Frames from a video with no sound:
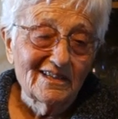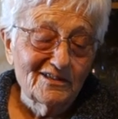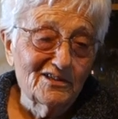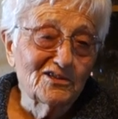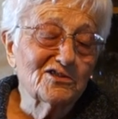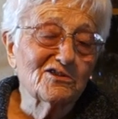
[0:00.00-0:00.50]

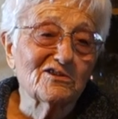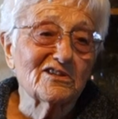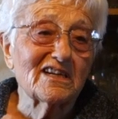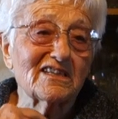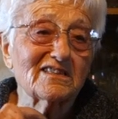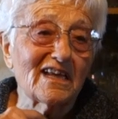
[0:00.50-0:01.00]

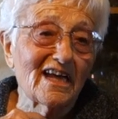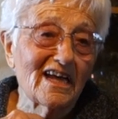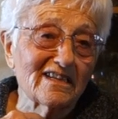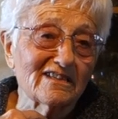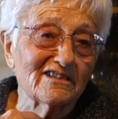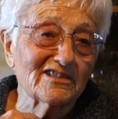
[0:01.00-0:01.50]
George had to
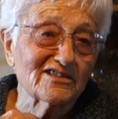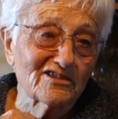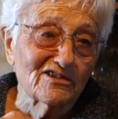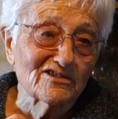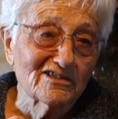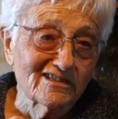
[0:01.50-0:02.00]
have the
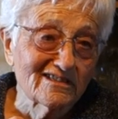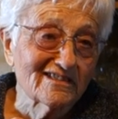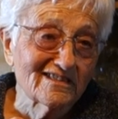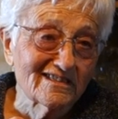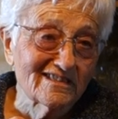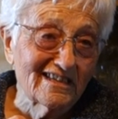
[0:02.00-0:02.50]

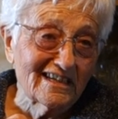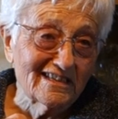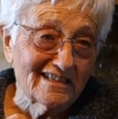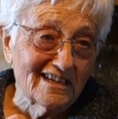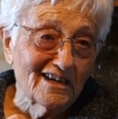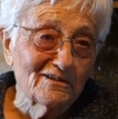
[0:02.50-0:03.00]
tonsils
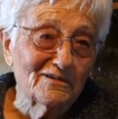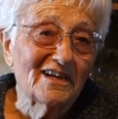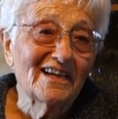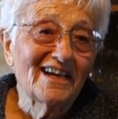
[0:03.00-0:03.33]
taken out,